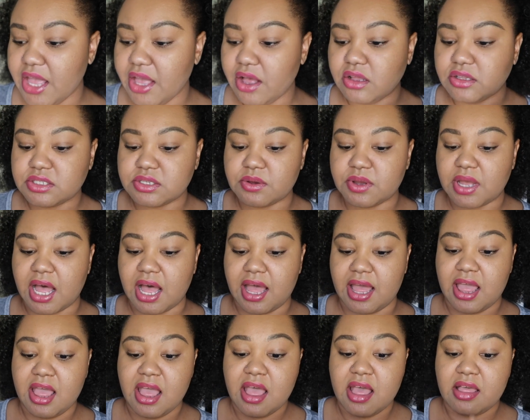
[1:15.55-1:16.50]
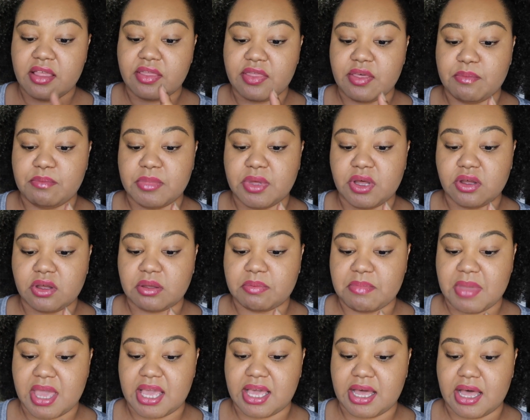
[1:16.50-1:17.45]
I also got the
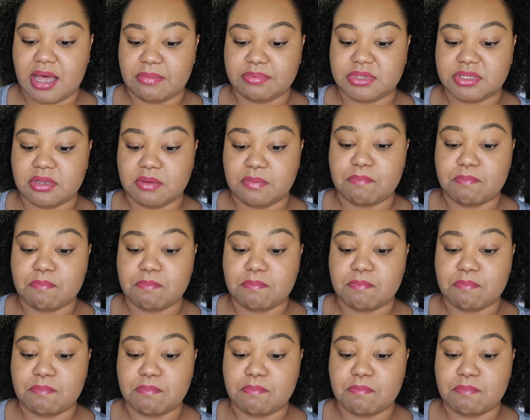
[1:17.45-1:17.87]
Milk Makeup